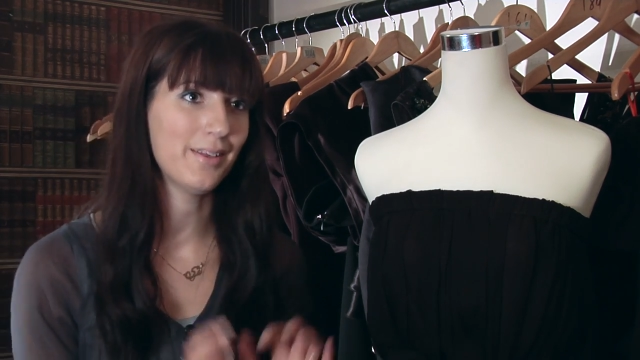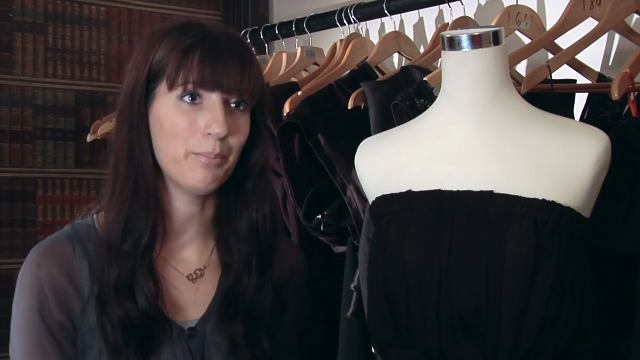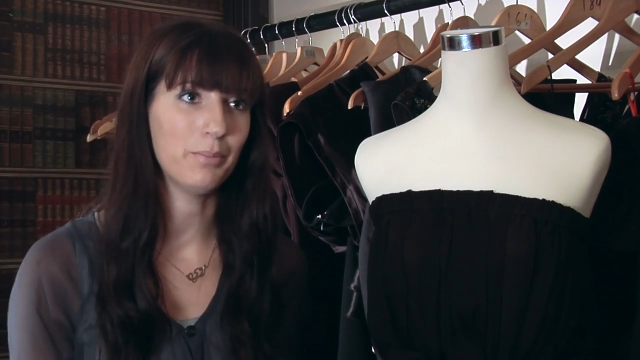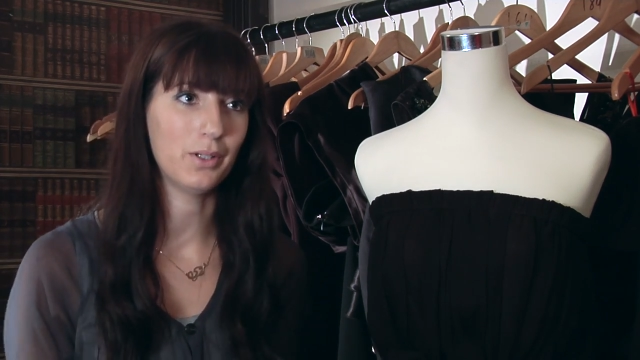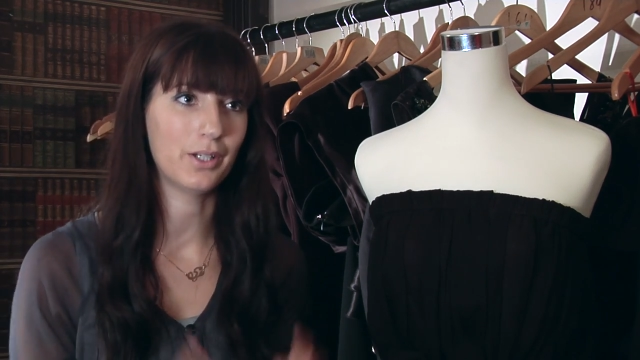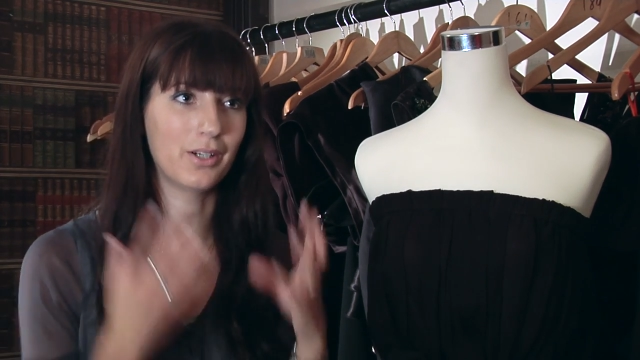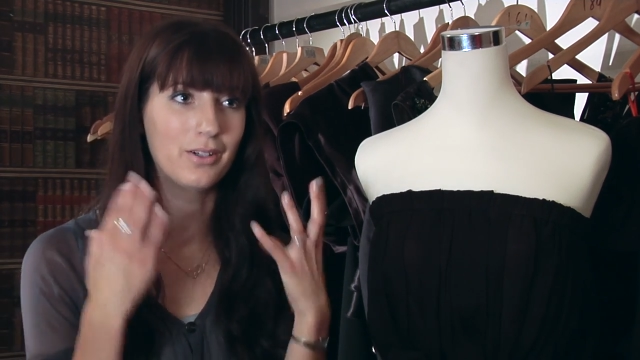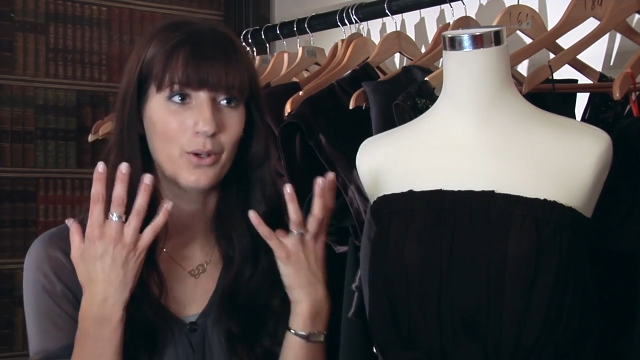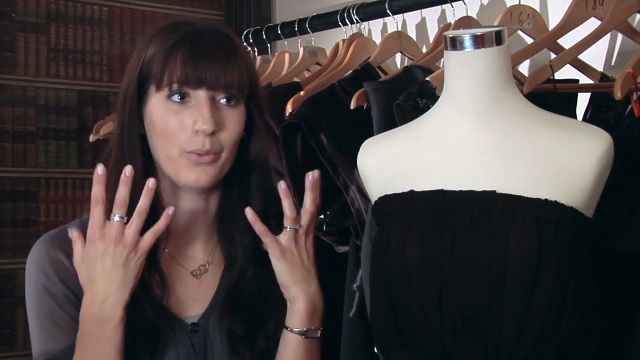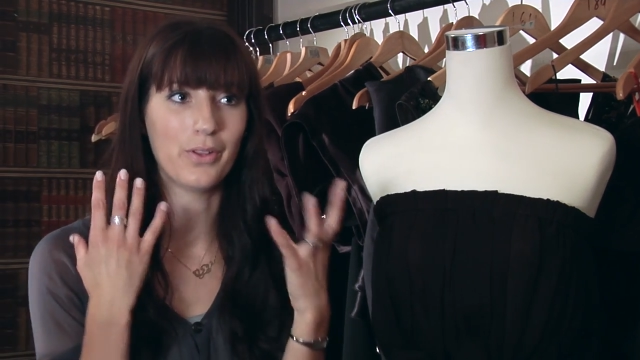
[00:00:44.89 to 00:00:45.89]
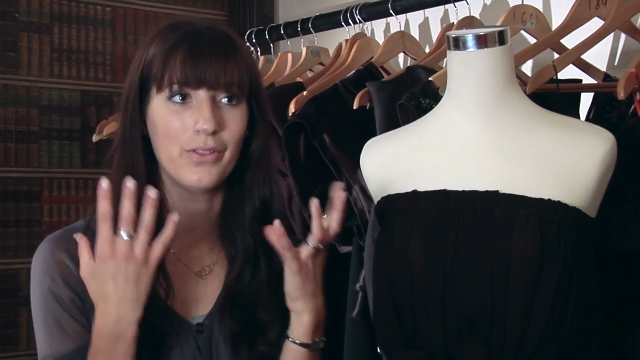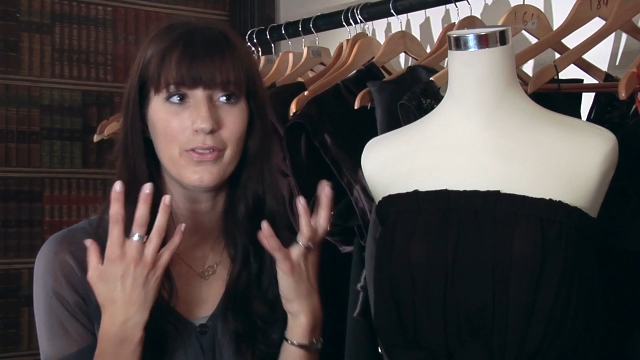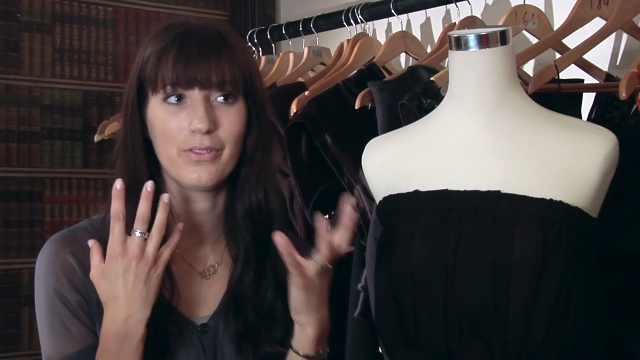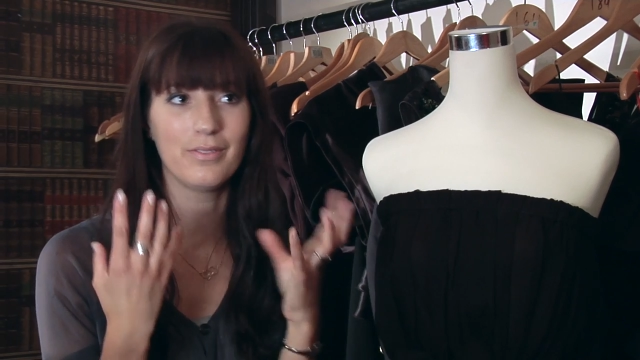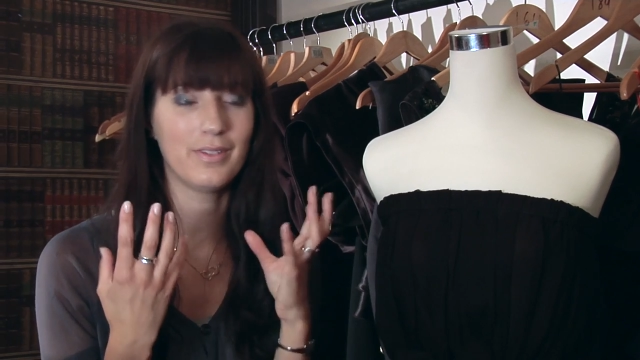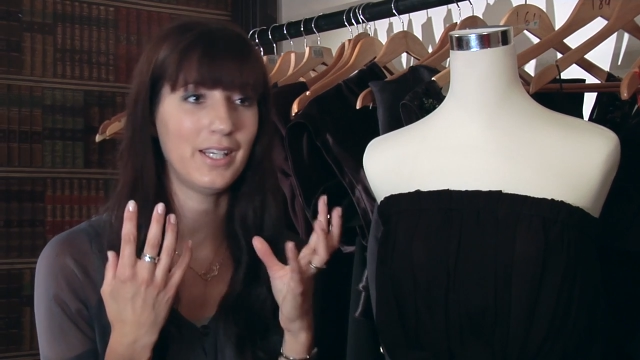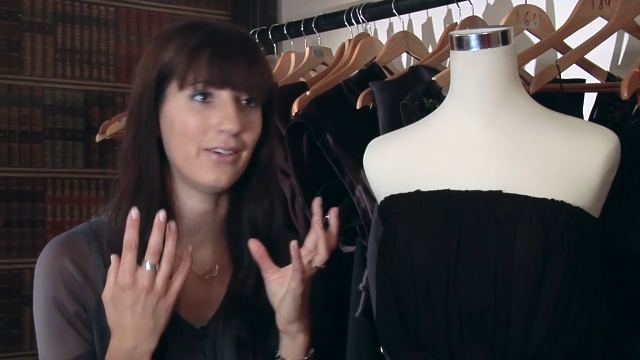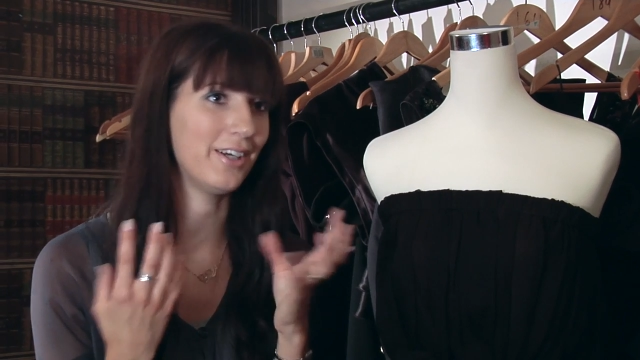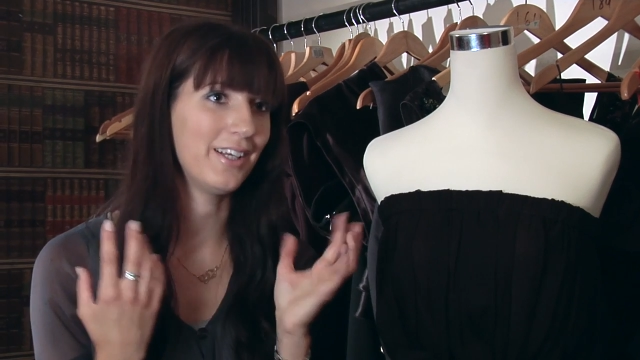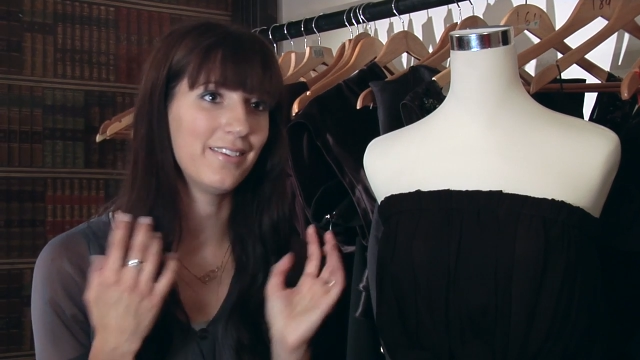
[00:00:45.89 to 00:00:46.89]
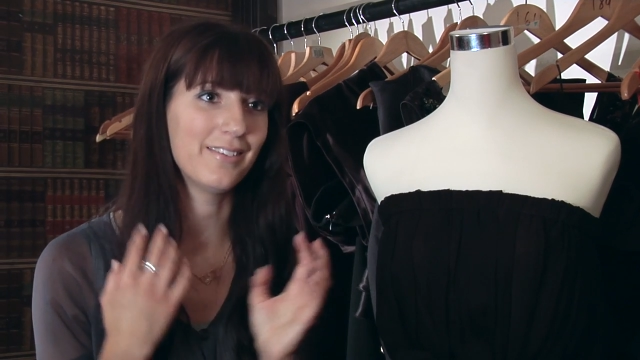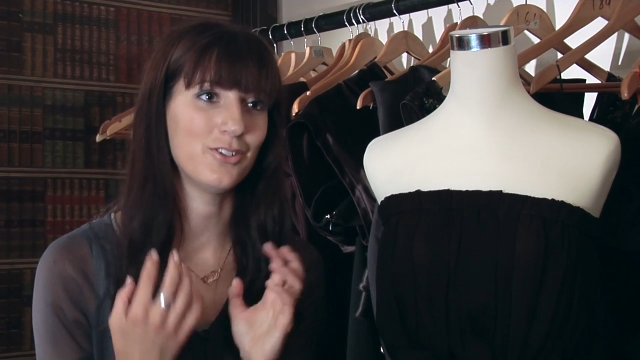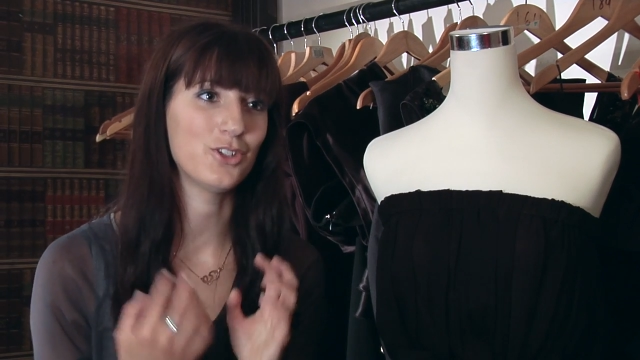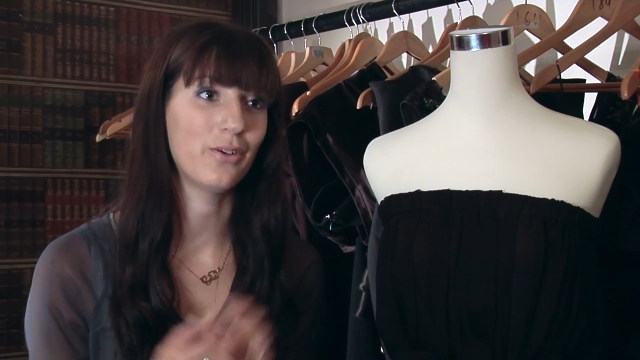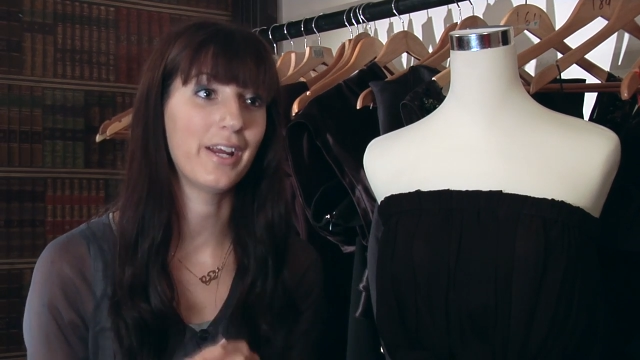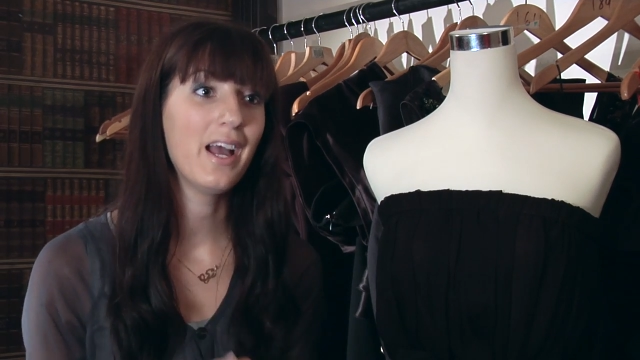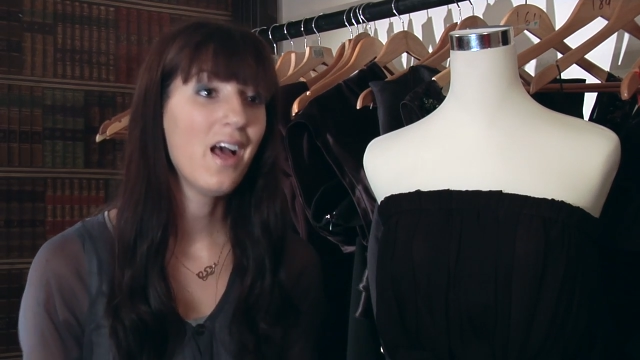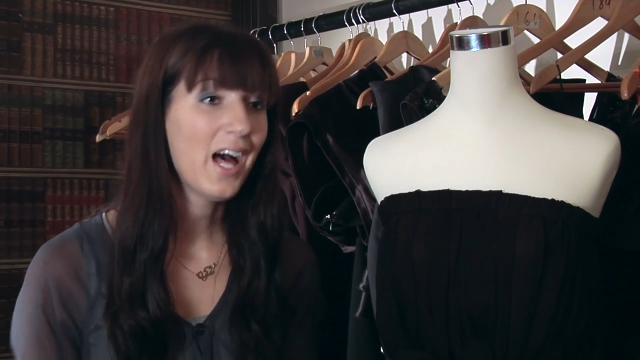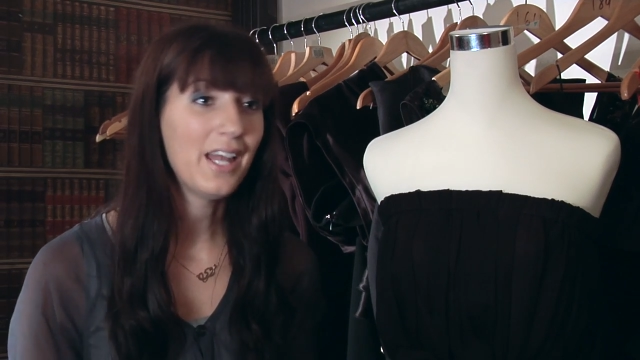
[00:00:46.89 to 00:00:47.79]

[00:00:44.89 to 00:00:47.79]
simple and go with earrings or jewellery.